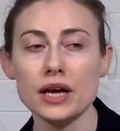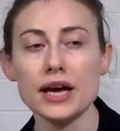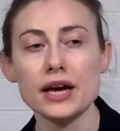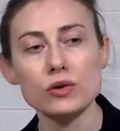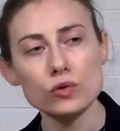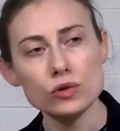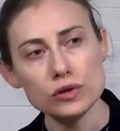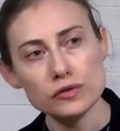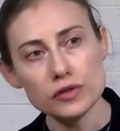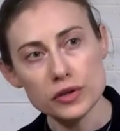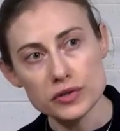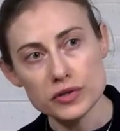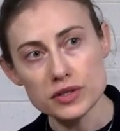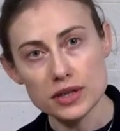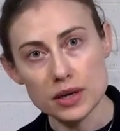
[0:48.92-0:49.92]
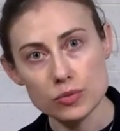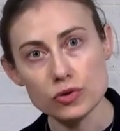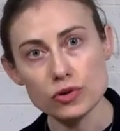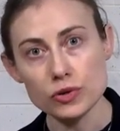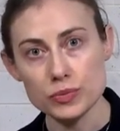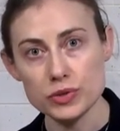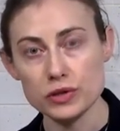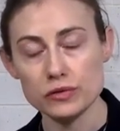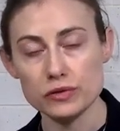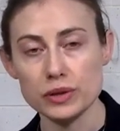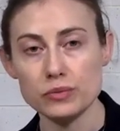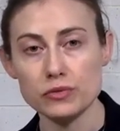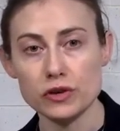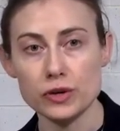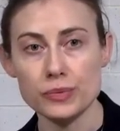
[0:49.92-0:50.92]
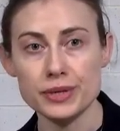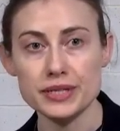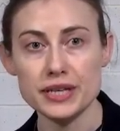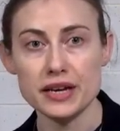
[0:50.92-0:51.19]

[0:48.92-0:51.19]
And all of those subgroups of lymphomas